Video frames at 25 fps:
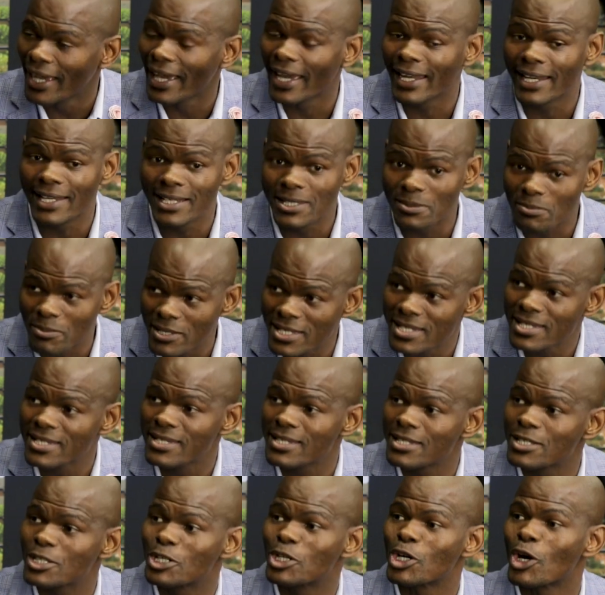And his
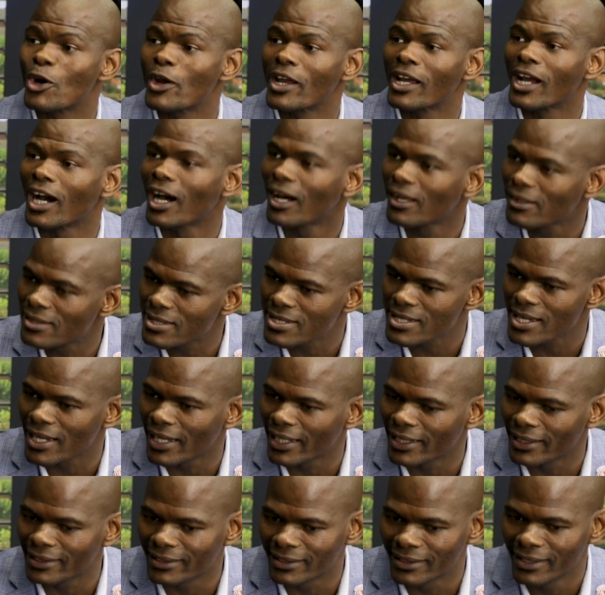business is growing
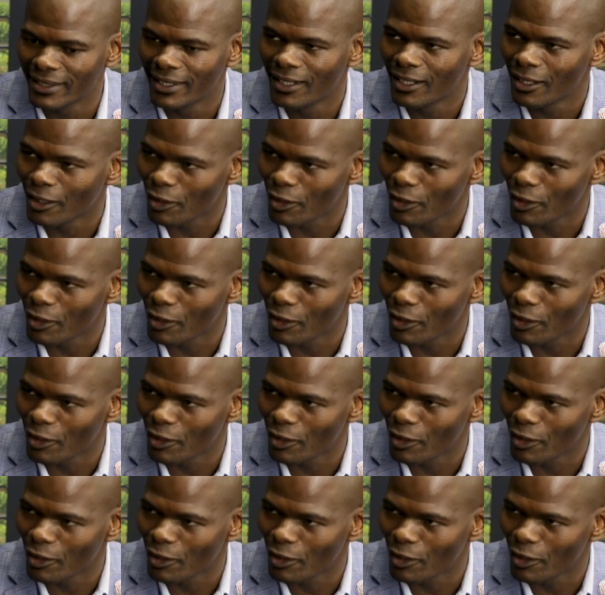outside